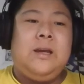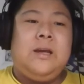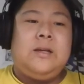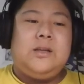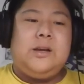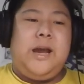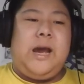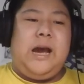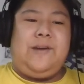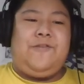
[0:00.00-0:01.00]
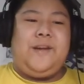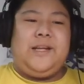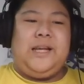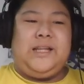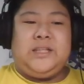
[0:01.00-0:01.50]
So yeah, I
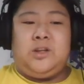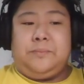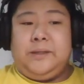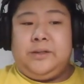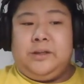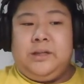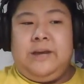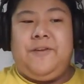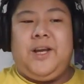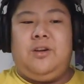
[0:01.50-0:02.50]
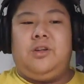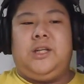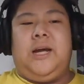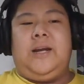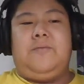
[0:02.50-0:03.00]
feel like this could be good. If it can hold
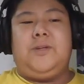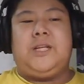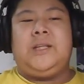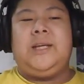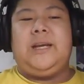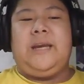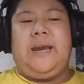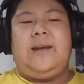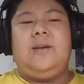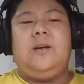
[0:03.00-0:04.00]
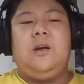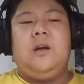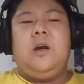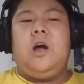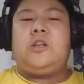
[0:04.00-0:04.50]
an item, which I think it can,
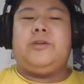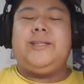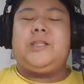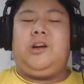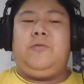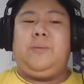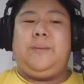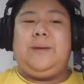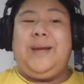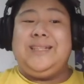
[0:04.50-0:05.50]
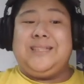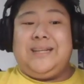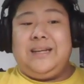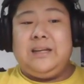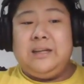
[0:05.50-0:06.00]
a Choice Scarf would be
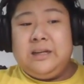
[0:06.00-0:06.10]
amazing.